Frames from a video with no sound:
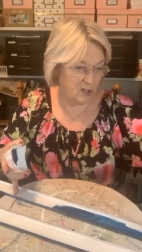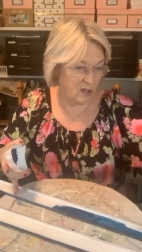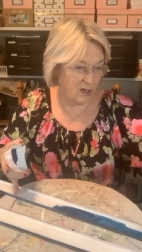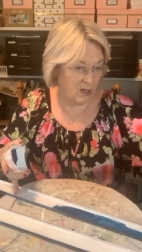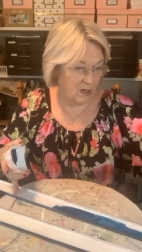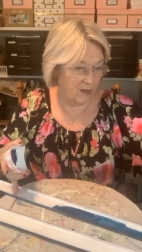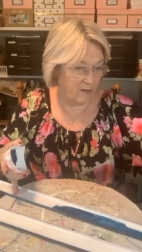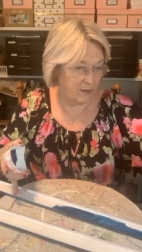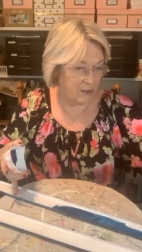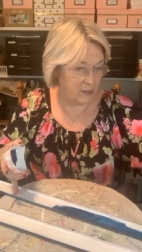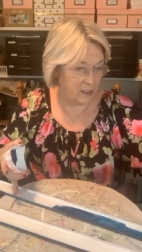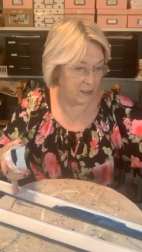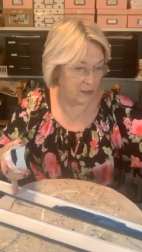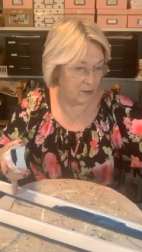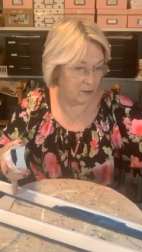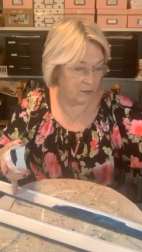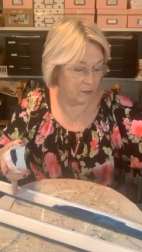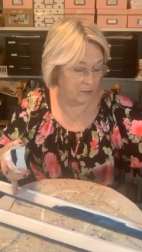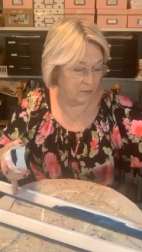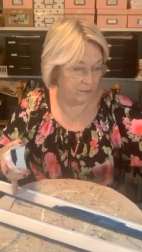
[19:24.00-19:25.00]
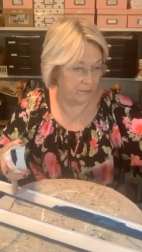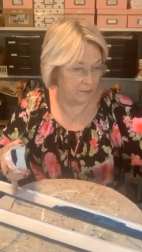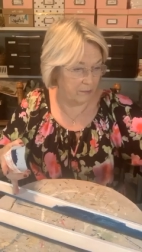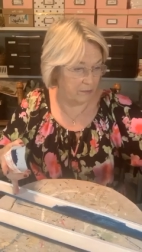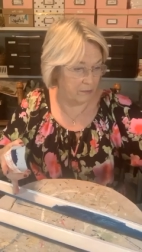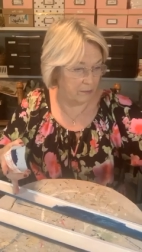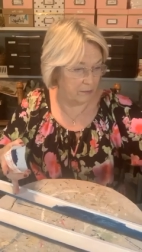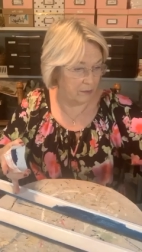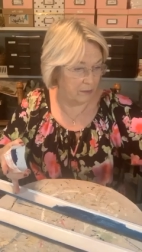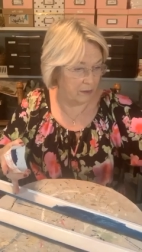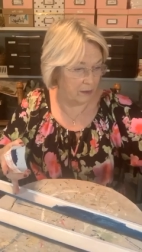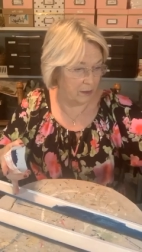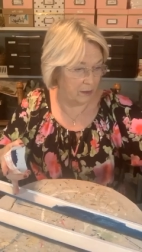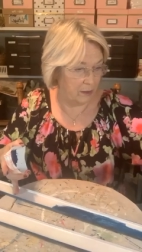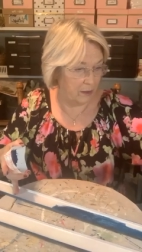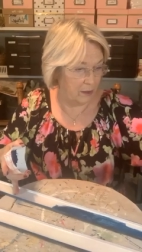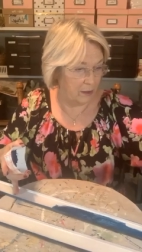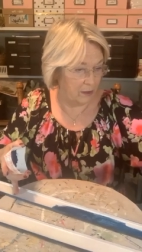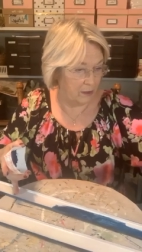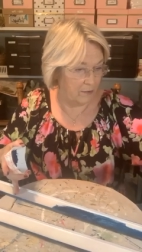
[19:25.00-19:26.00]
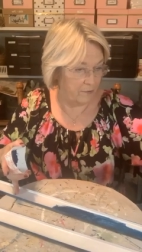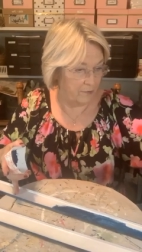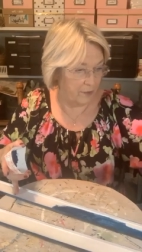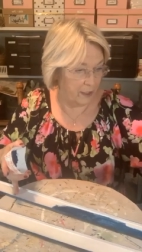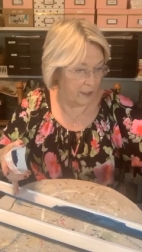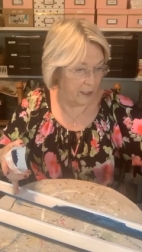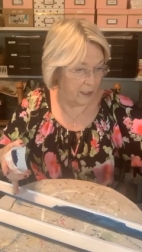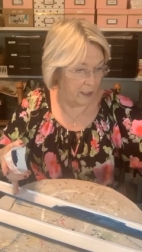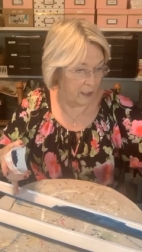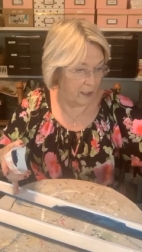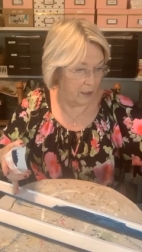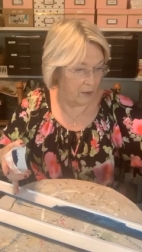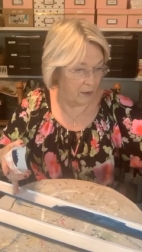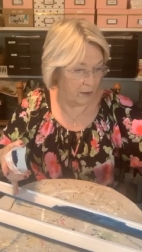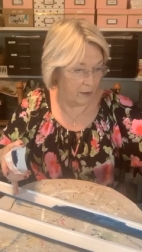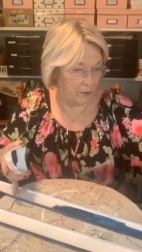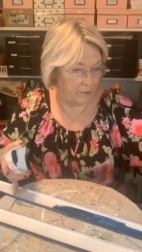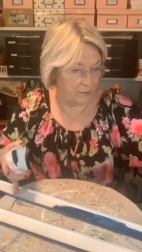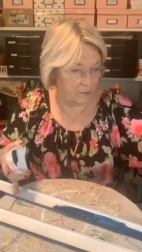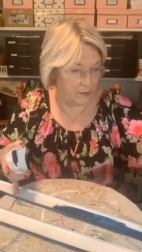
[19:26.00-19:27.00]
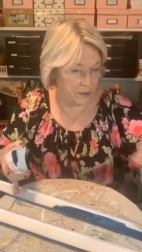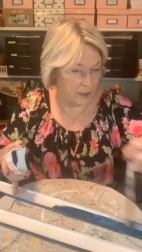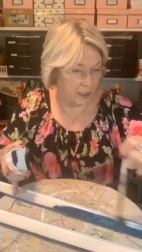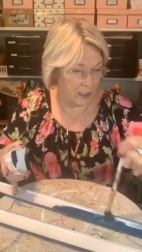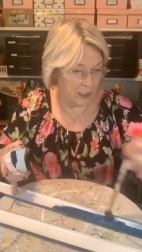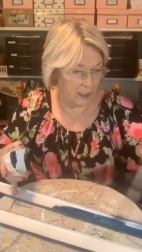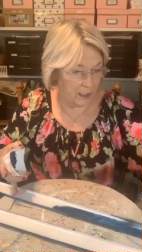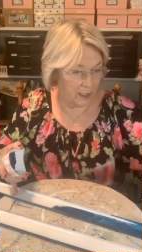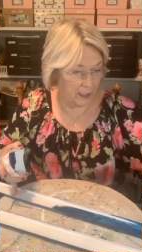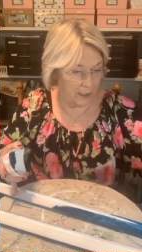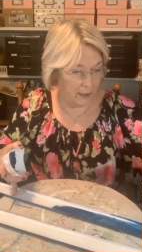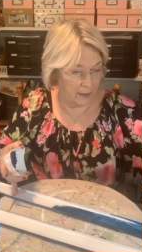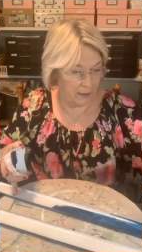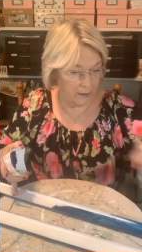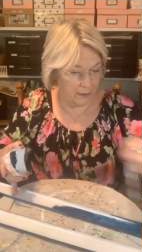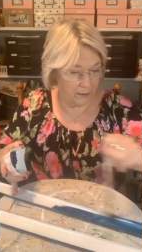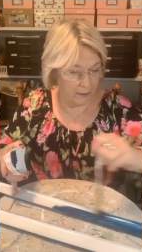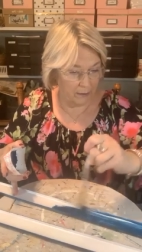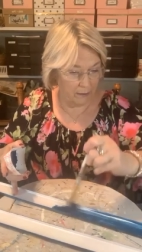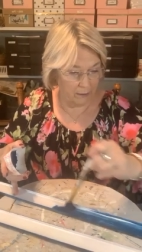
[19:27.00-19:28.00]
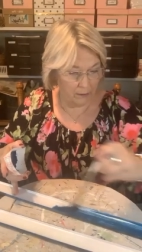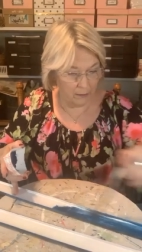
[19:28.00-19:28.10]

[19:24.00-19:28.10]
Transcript: there's not all these little finicky grooves to get in.